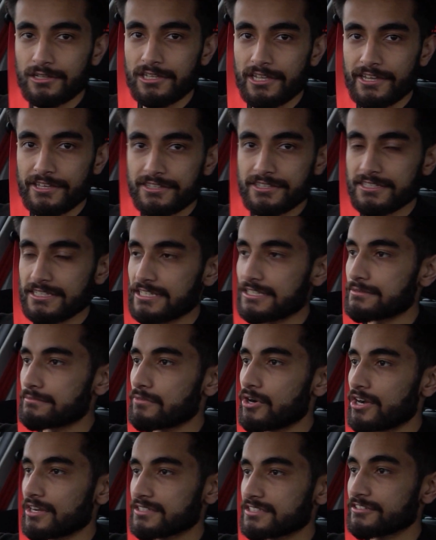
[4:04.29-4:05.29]
like the
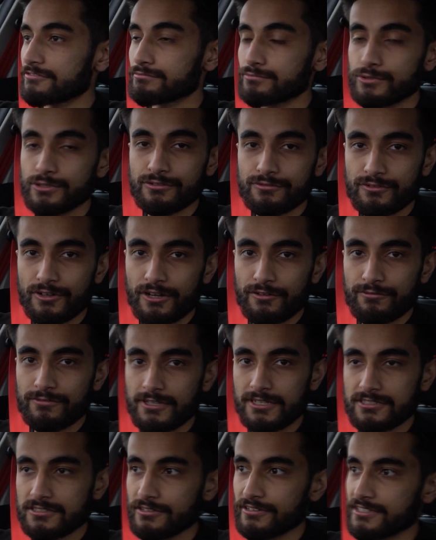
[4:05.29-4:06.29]
Mark 7.5
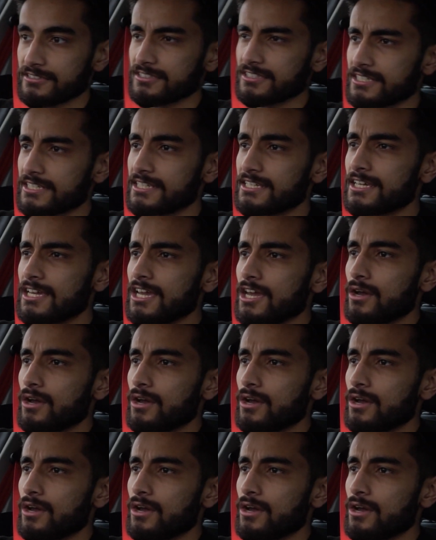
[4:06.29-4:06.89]
Fiesta ST,